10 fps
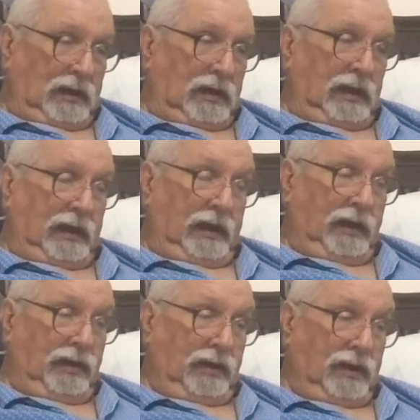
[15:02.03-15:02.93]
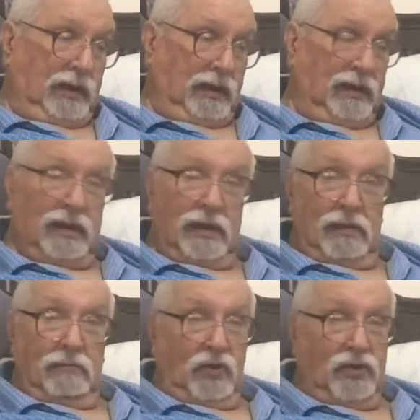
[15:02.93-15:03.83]
and
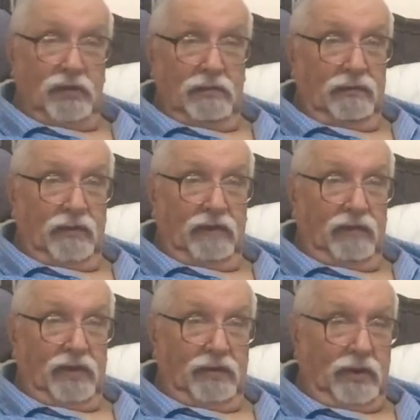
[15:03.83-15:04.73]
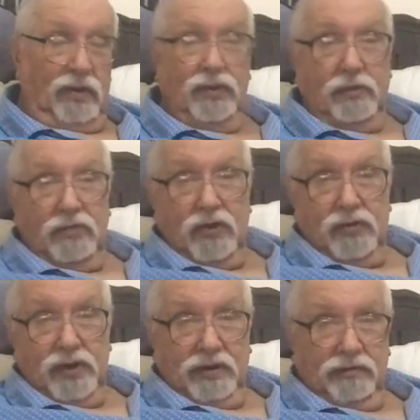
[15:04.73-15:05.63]
Most of them have never heard the
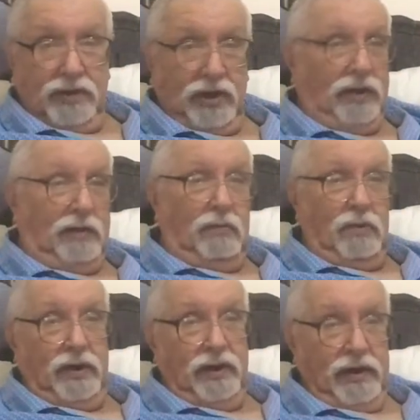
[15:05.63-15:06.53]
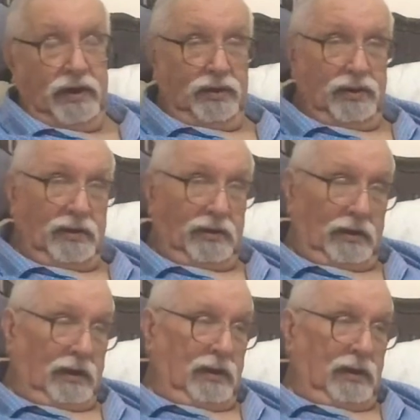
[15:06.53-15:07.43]
music, don't know what it is,
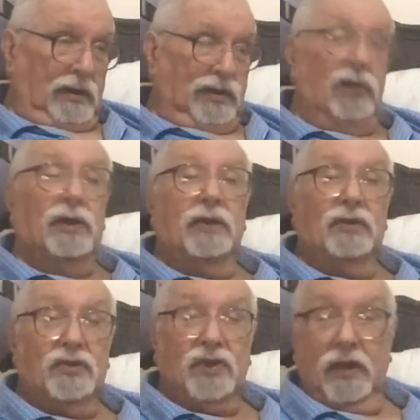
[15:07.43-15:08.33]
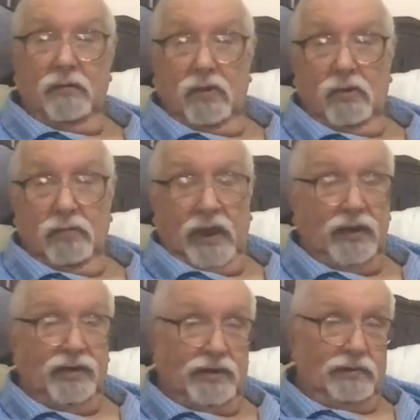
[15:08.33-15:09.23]
don't understand what
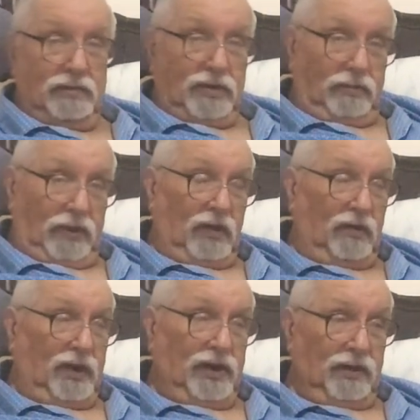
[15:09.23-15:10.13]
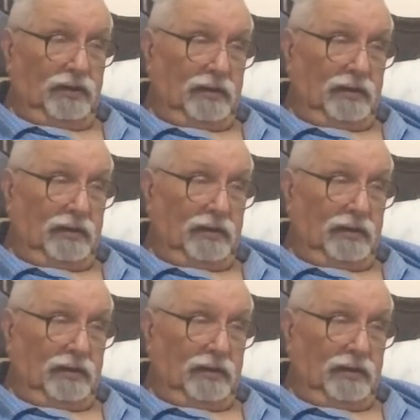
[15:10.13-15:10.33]
act was behind it.